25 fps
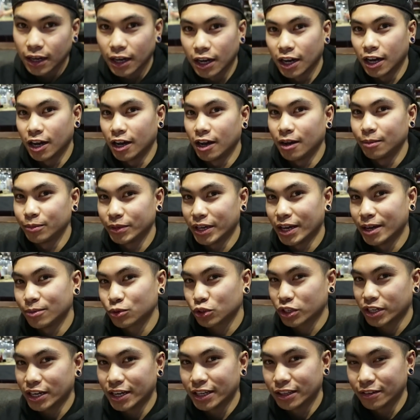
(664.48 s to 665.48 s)
um, yeah, I'm
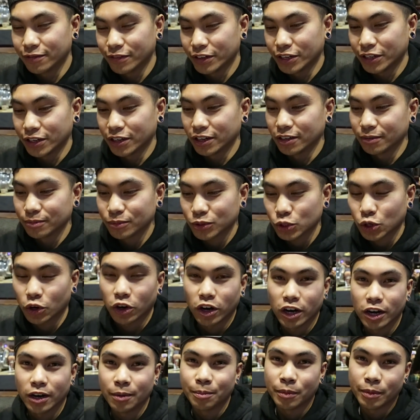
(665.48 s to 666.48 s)
just gonna end the video.
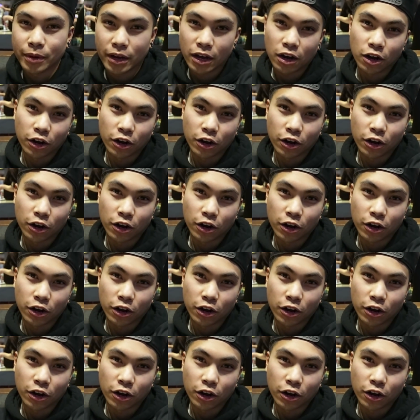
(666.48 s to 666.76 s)
Sorry, I'm a bit